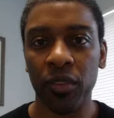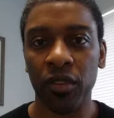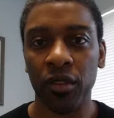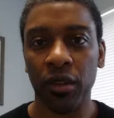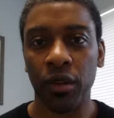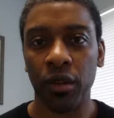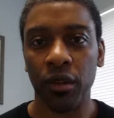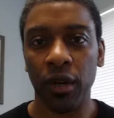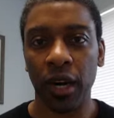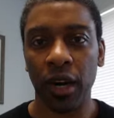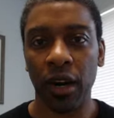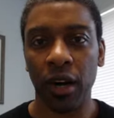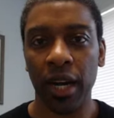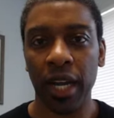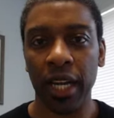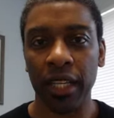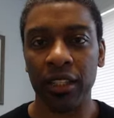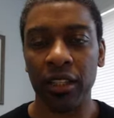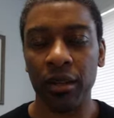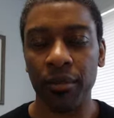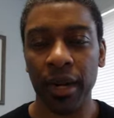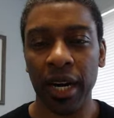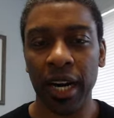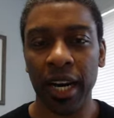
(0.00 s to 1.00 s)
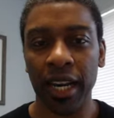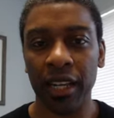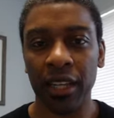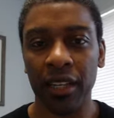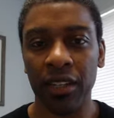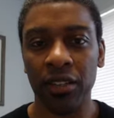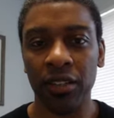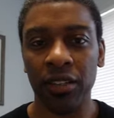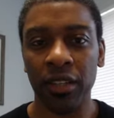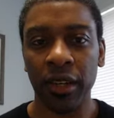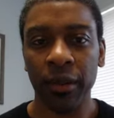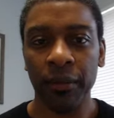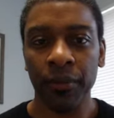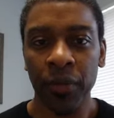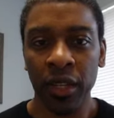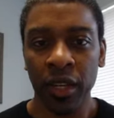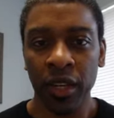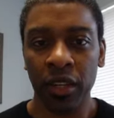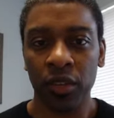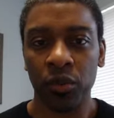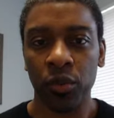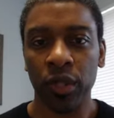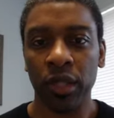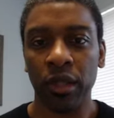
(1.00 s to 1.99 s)
So our antibodies
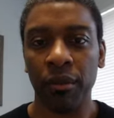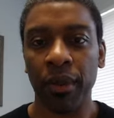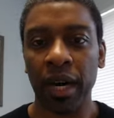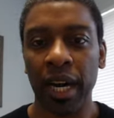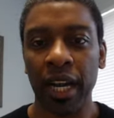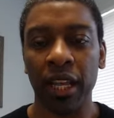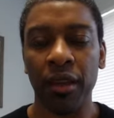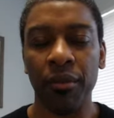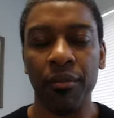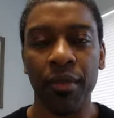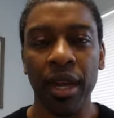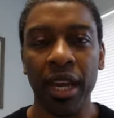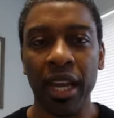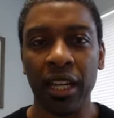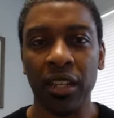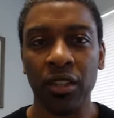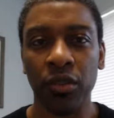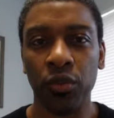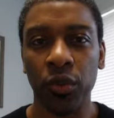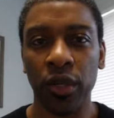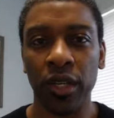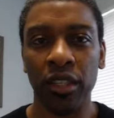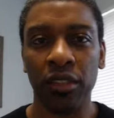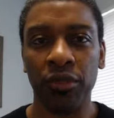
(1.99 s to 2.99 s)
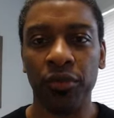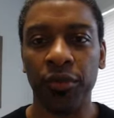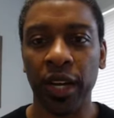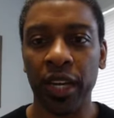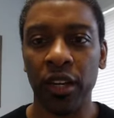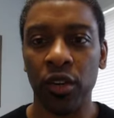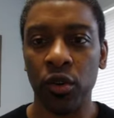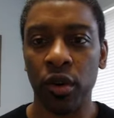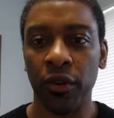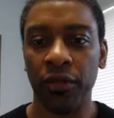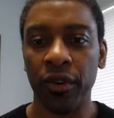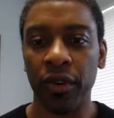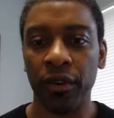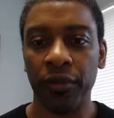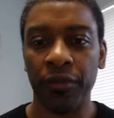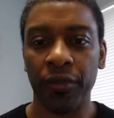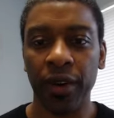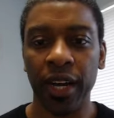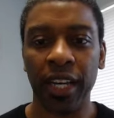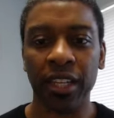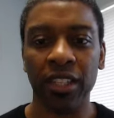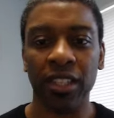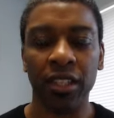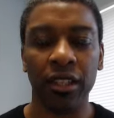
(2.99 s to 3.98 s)
is what the body makes when it's fighting off an
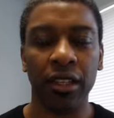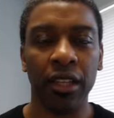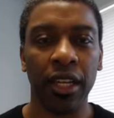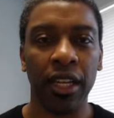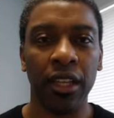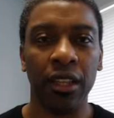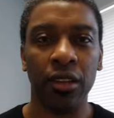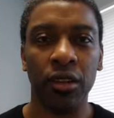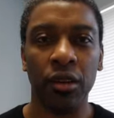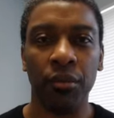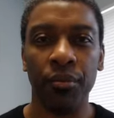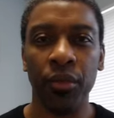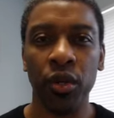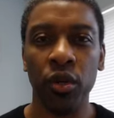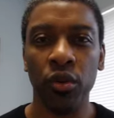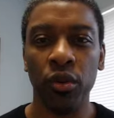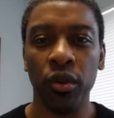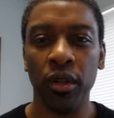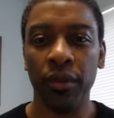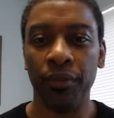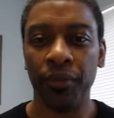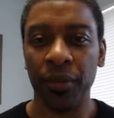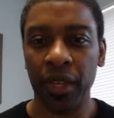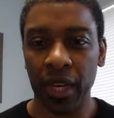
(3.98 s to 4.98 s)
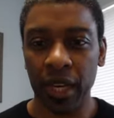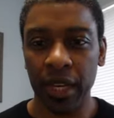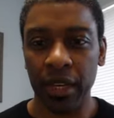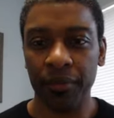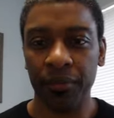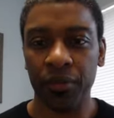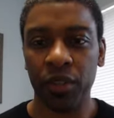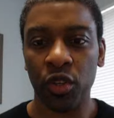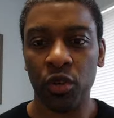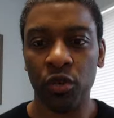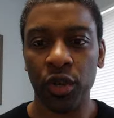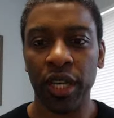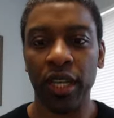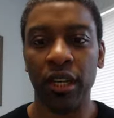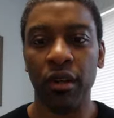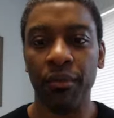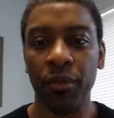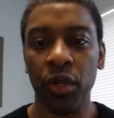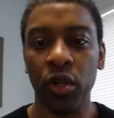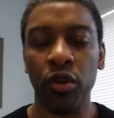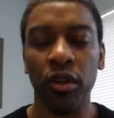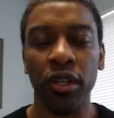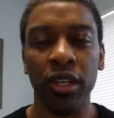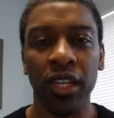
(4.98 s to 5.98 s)
infection and creating
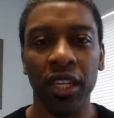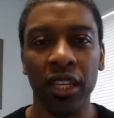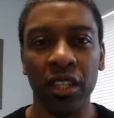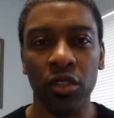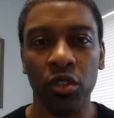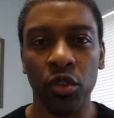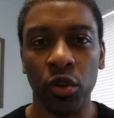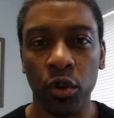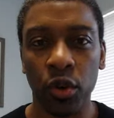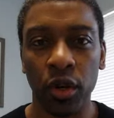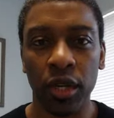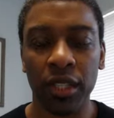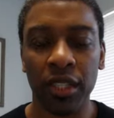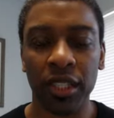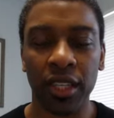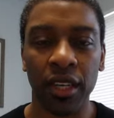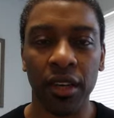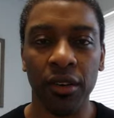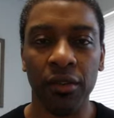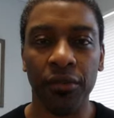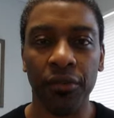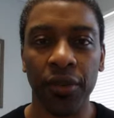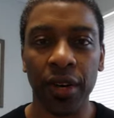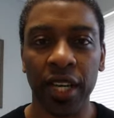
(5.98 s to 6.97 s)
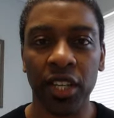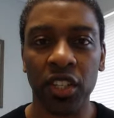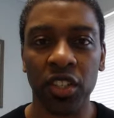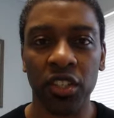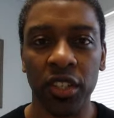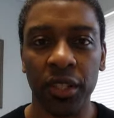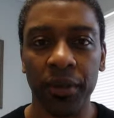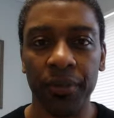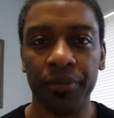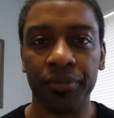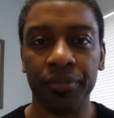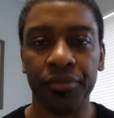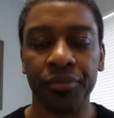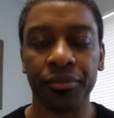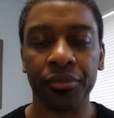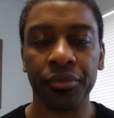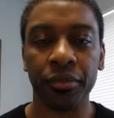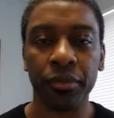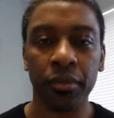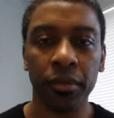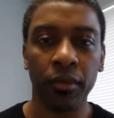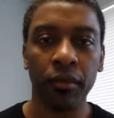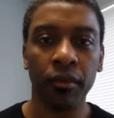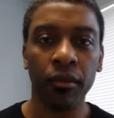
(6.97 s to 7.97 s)
immunity towards an infection.
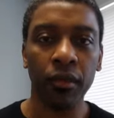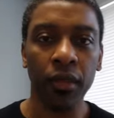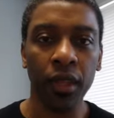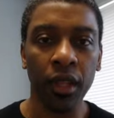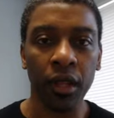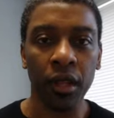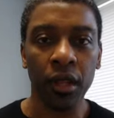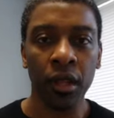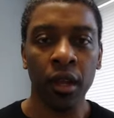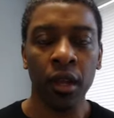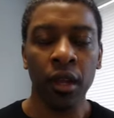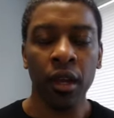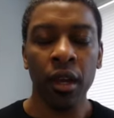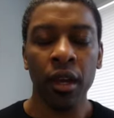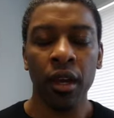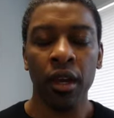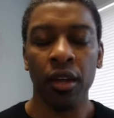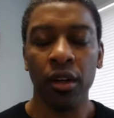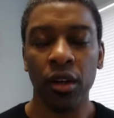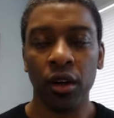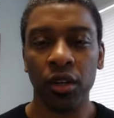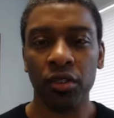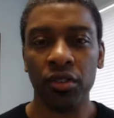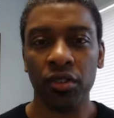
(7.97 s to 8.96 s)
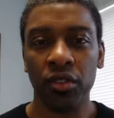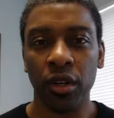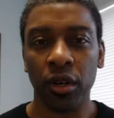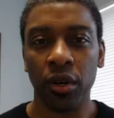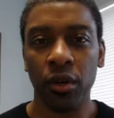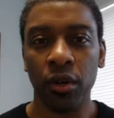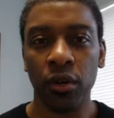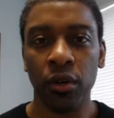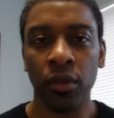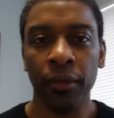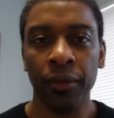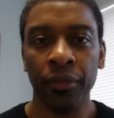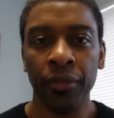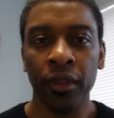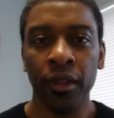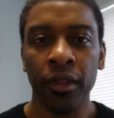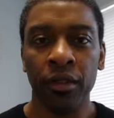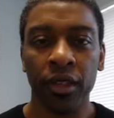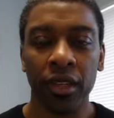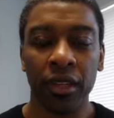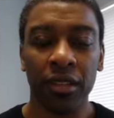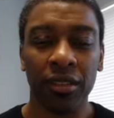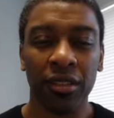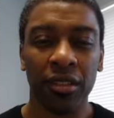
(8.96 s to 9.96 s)
And also
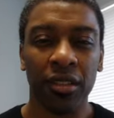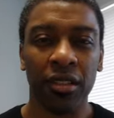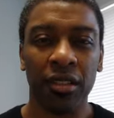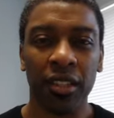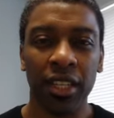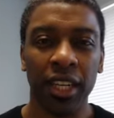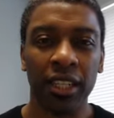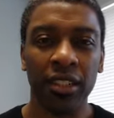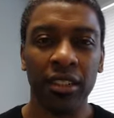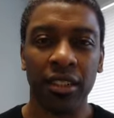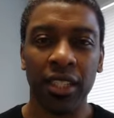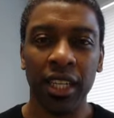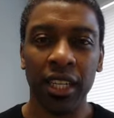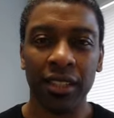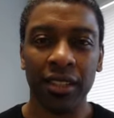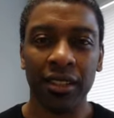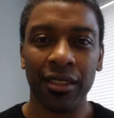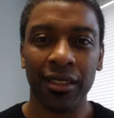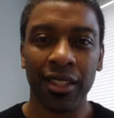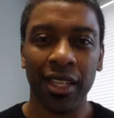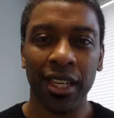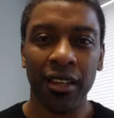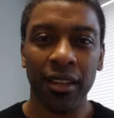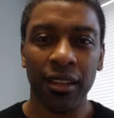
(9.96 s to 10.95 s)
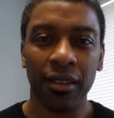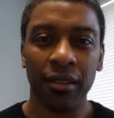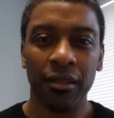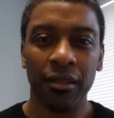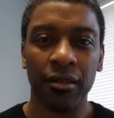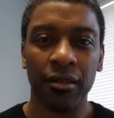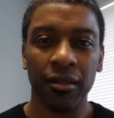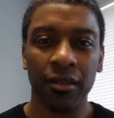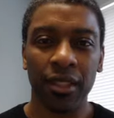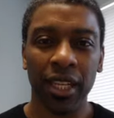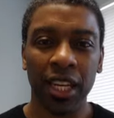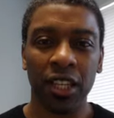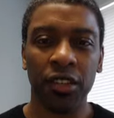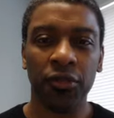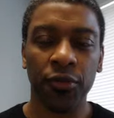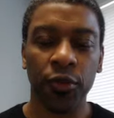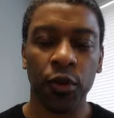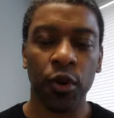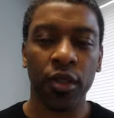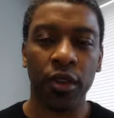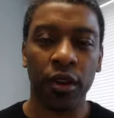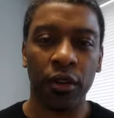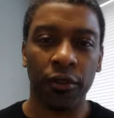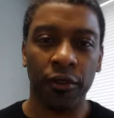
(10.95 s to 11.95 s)
this test doesn't test
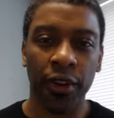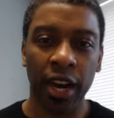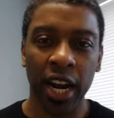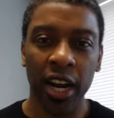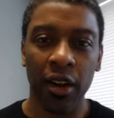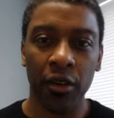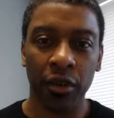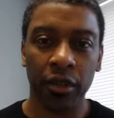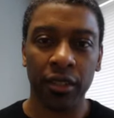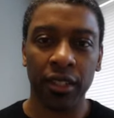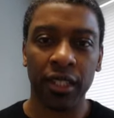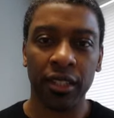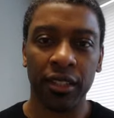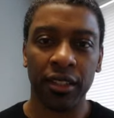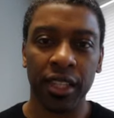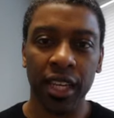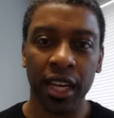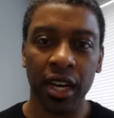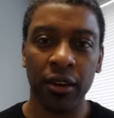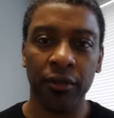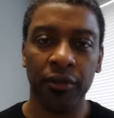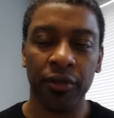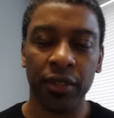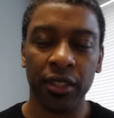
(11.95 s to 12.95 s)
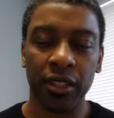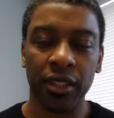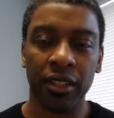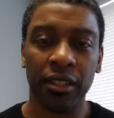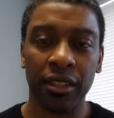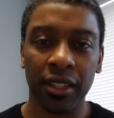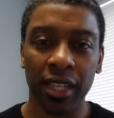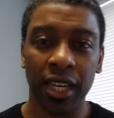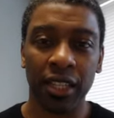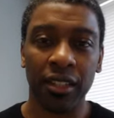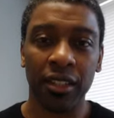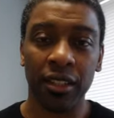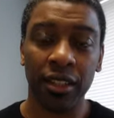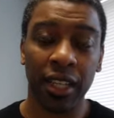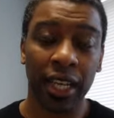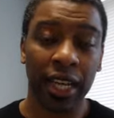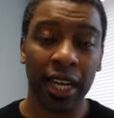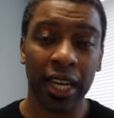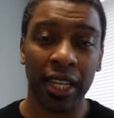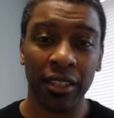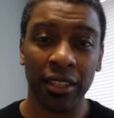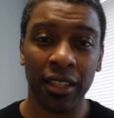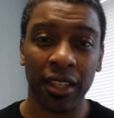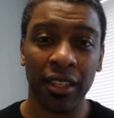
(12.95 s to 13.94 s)
for the virus itself. It's just testing,
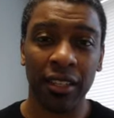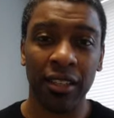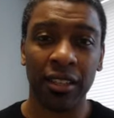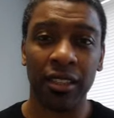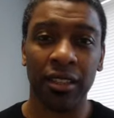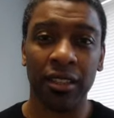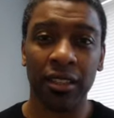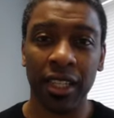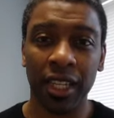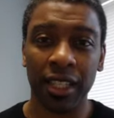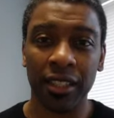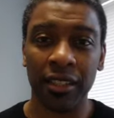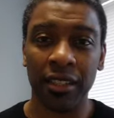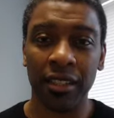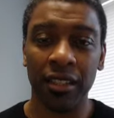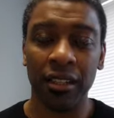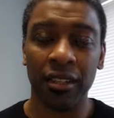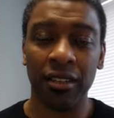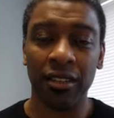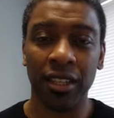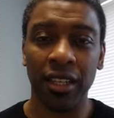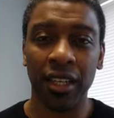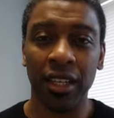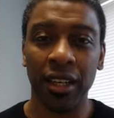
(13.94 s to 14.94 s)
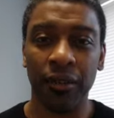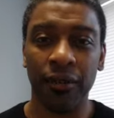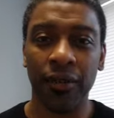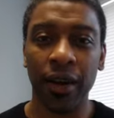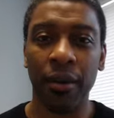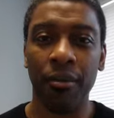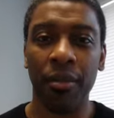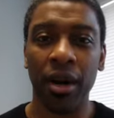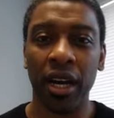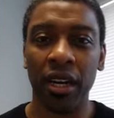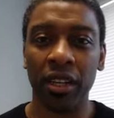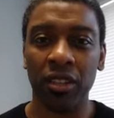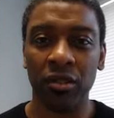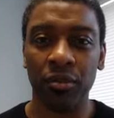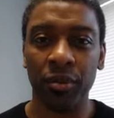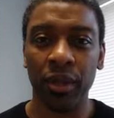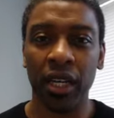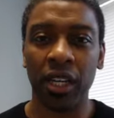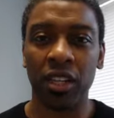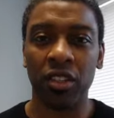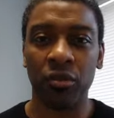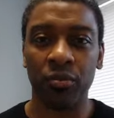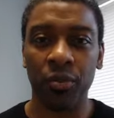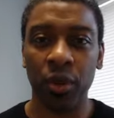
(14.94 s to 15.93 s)
like I said, it's just testing to see if our body's
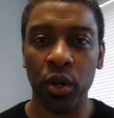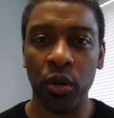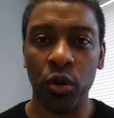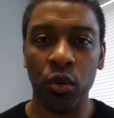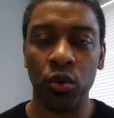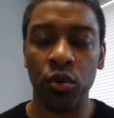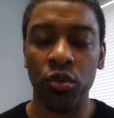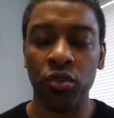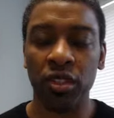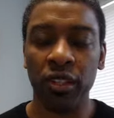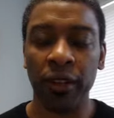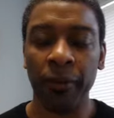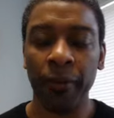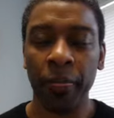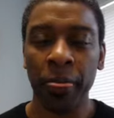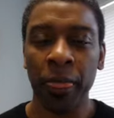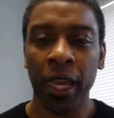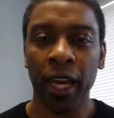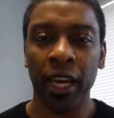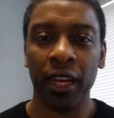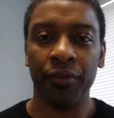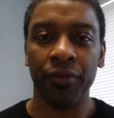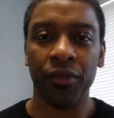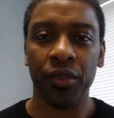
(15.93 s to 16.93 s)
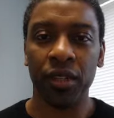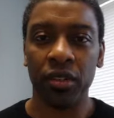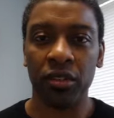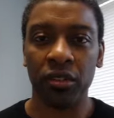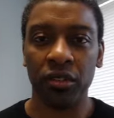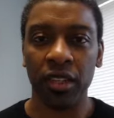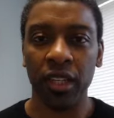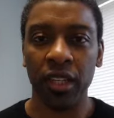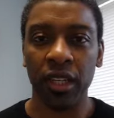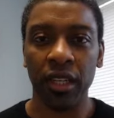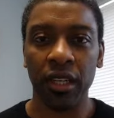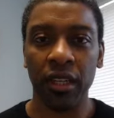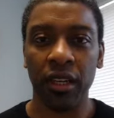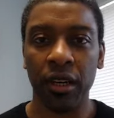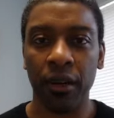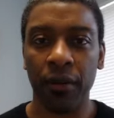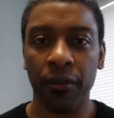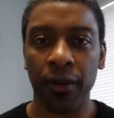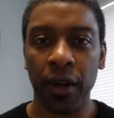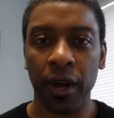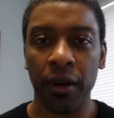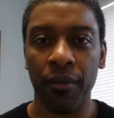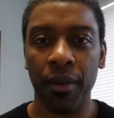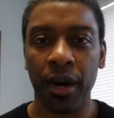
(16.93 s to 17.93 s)
been exposed and to see
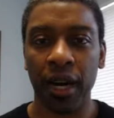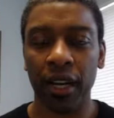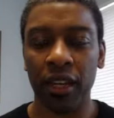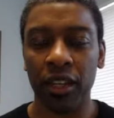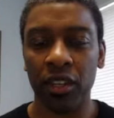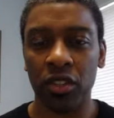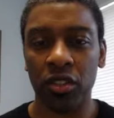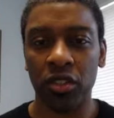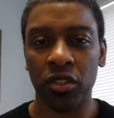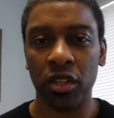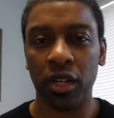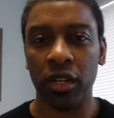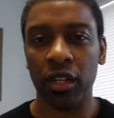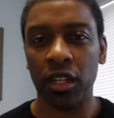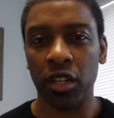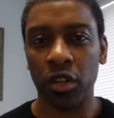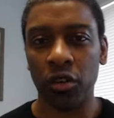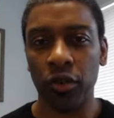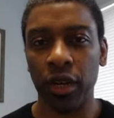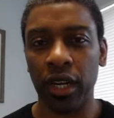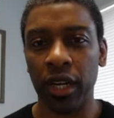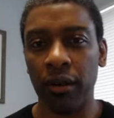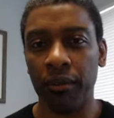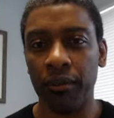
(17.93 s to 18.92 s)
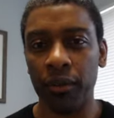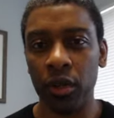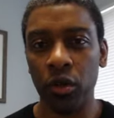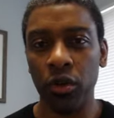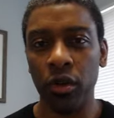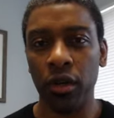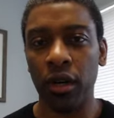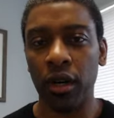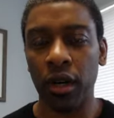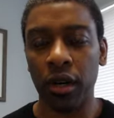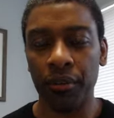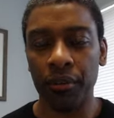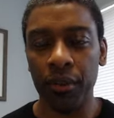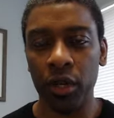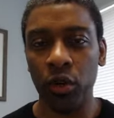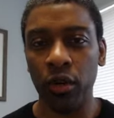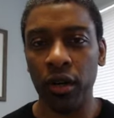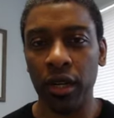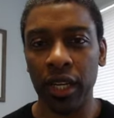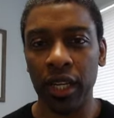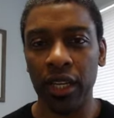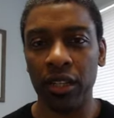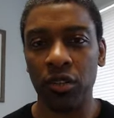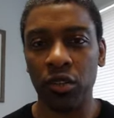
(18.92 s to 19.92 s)
if our body is starting to create
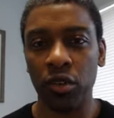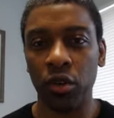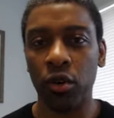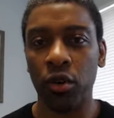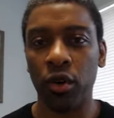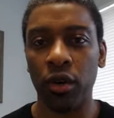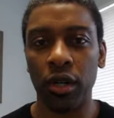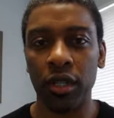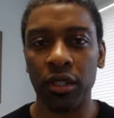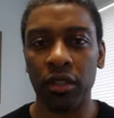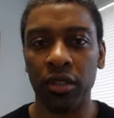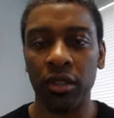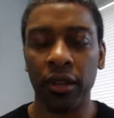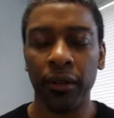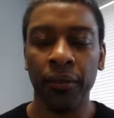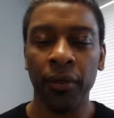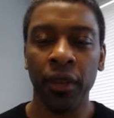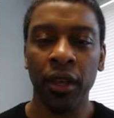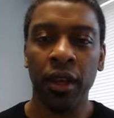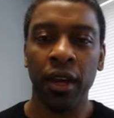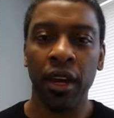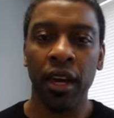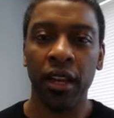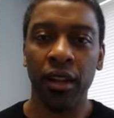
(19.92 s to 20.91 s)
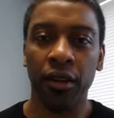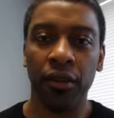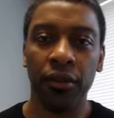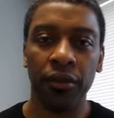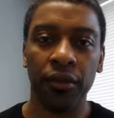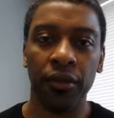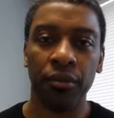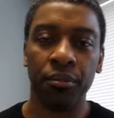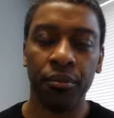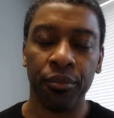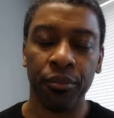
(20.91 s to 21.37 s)
immunity towards an